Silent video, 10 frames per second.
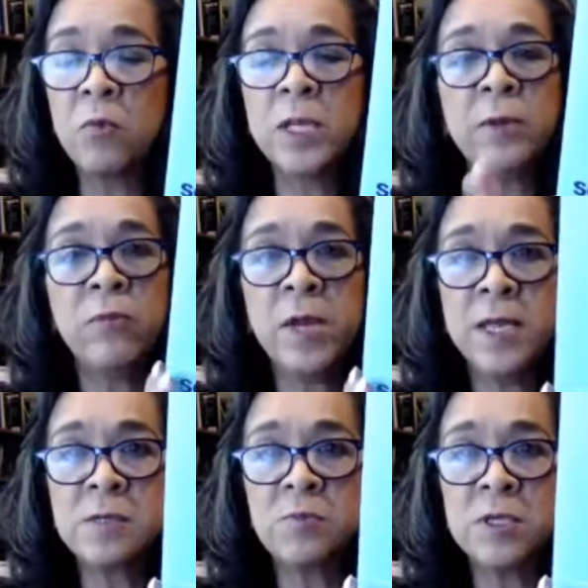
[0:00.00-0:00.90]
really read
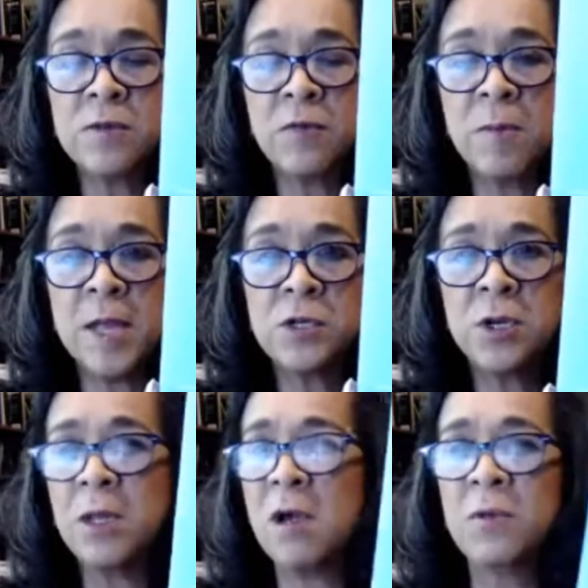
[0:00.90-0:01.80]
his books information
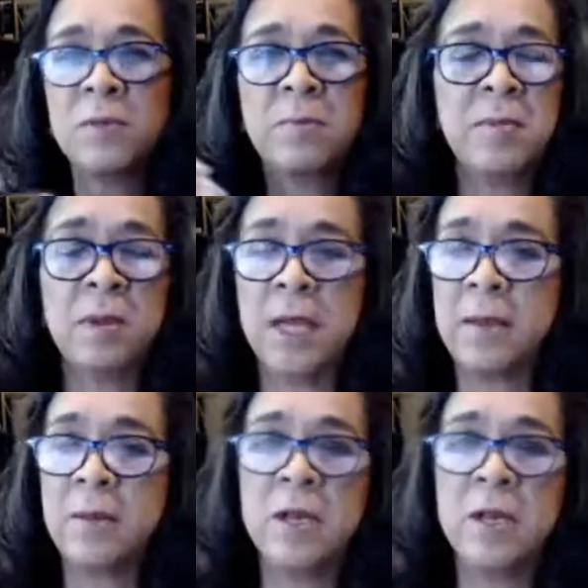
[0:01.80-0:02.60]
along with people like,